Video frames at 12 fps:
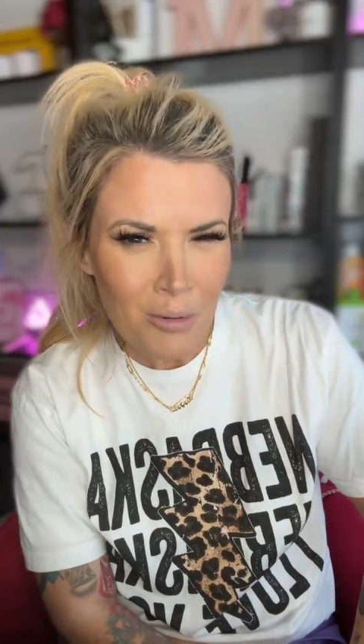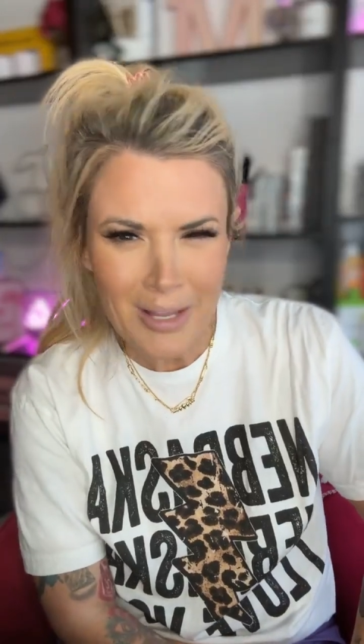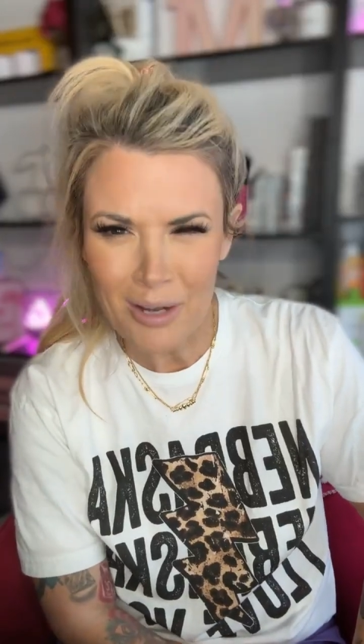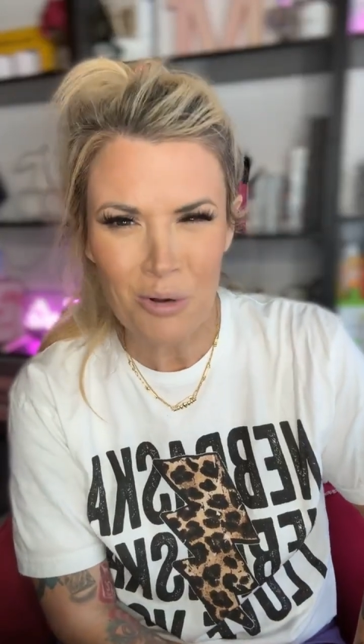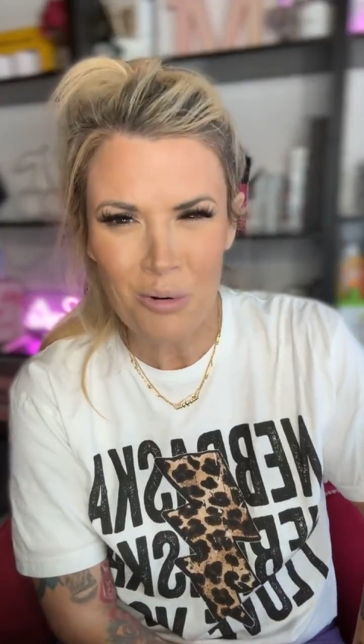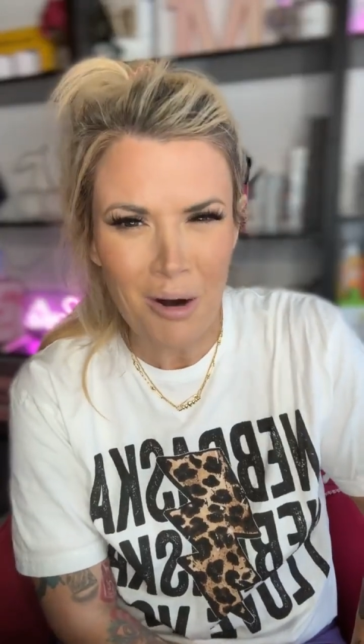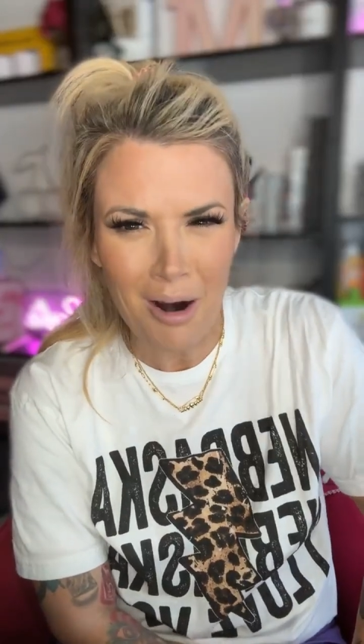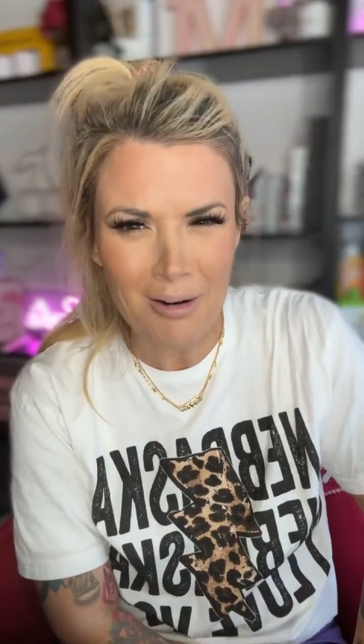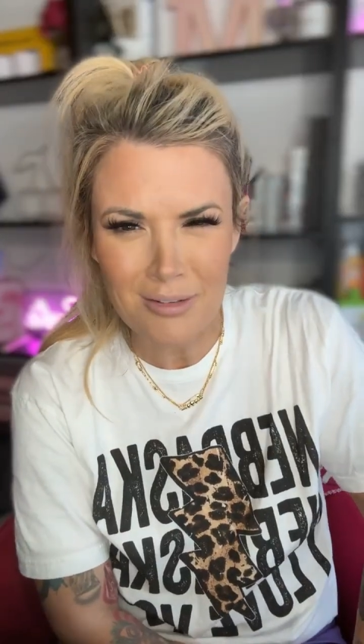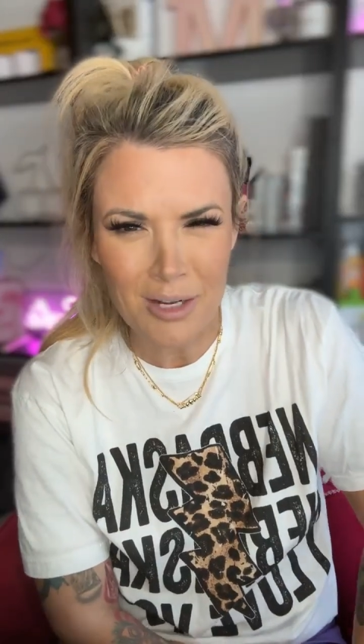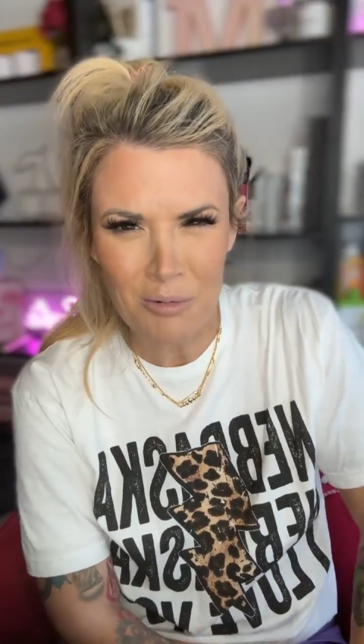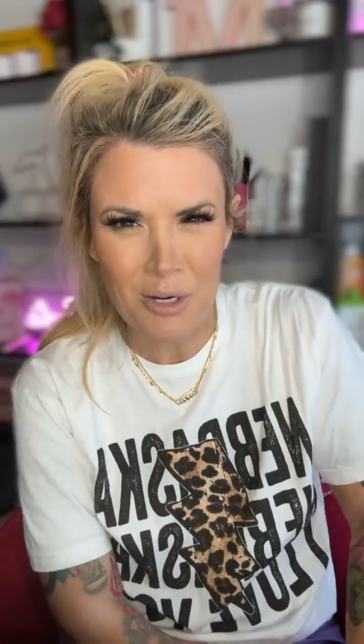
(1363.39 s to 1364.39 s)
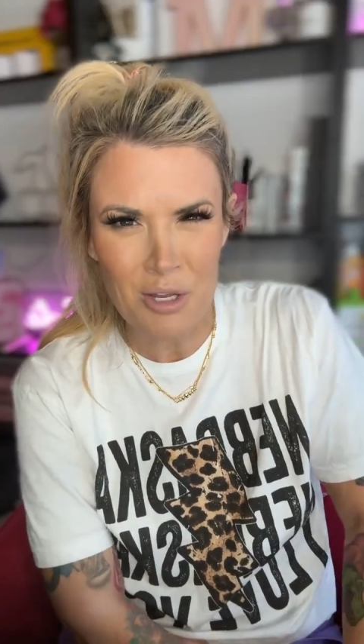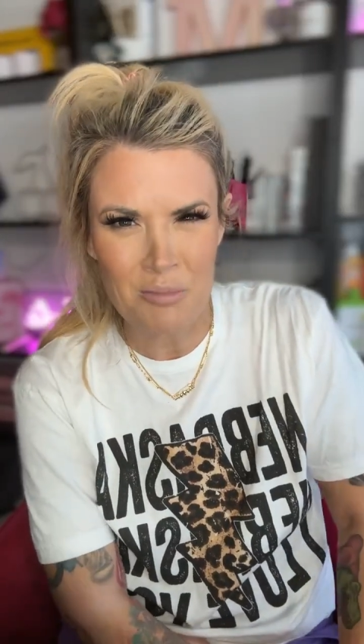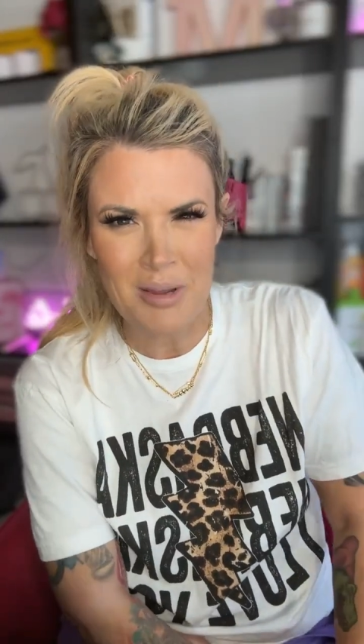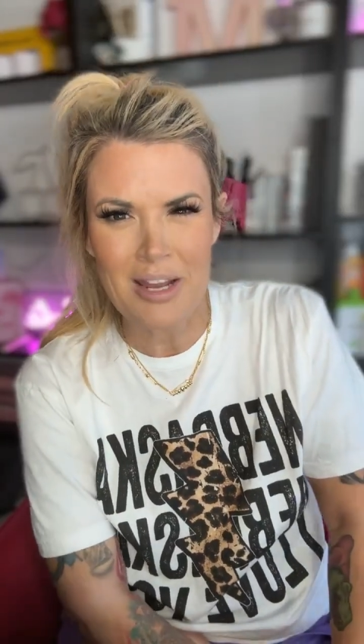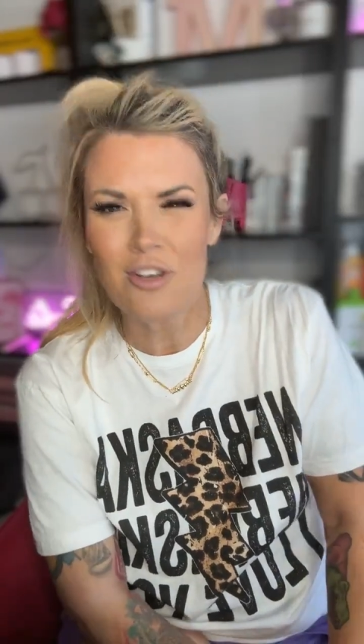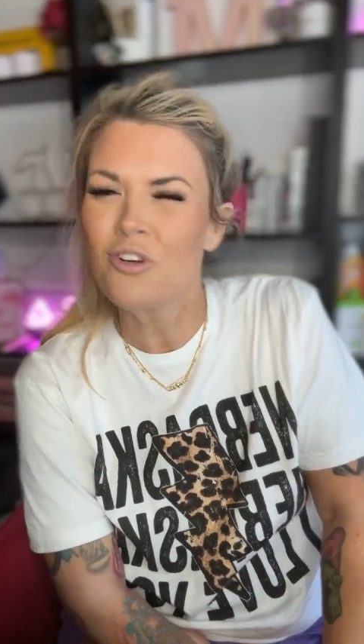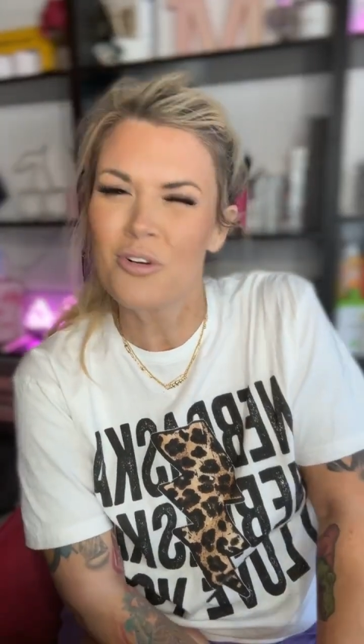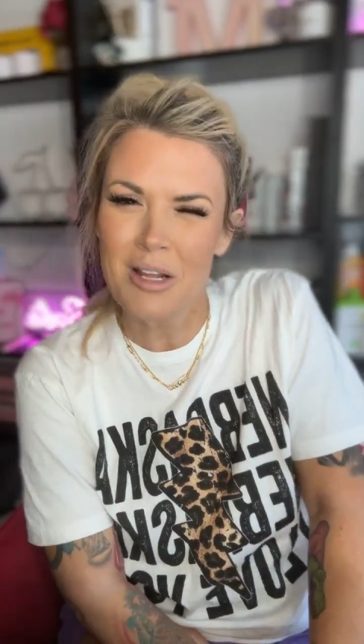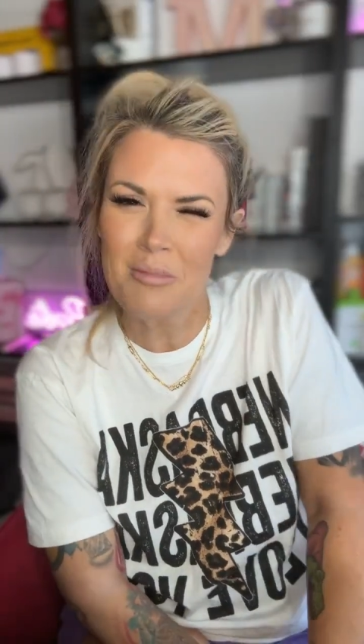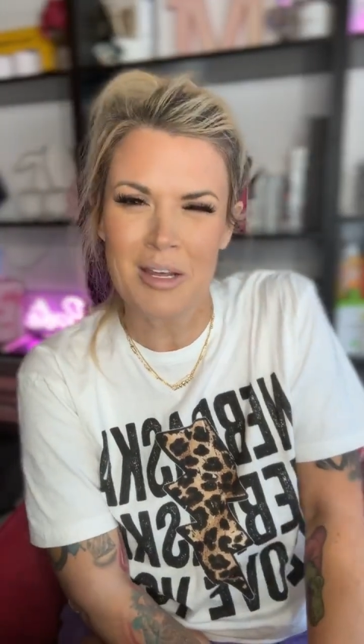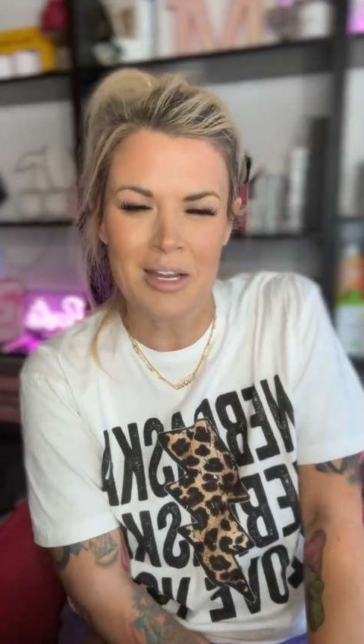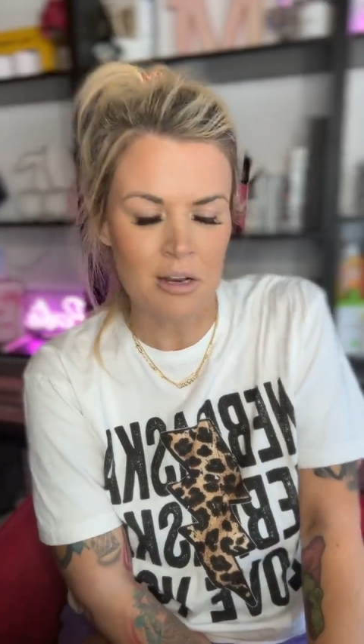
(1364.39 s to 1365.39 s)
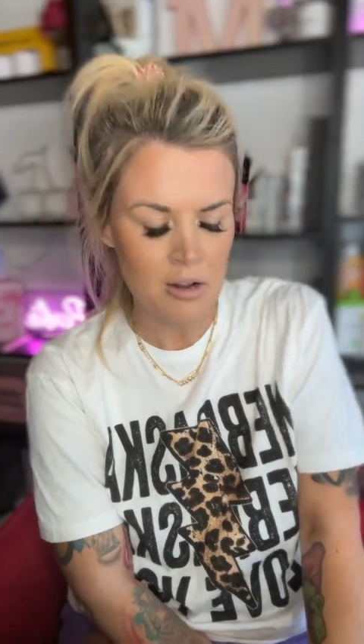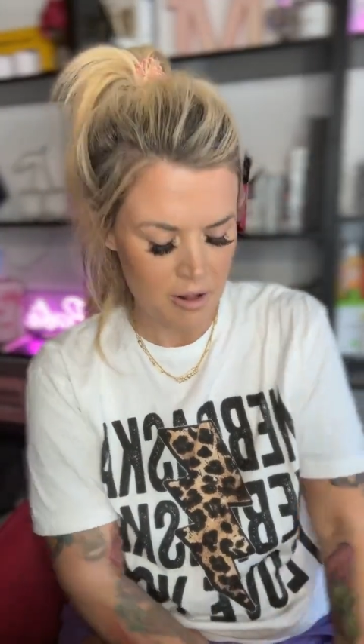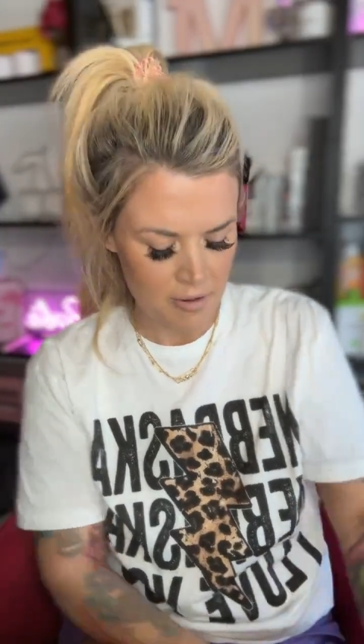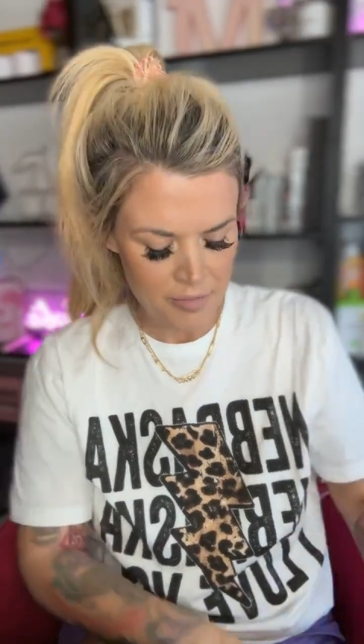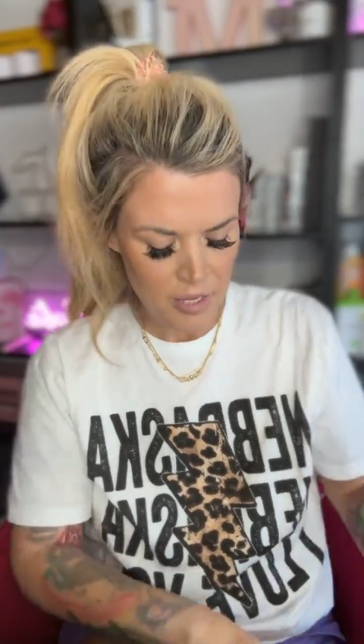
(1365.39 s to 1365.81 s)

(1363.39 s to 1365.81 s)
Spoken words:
Like, what do you mean? You know what I mean?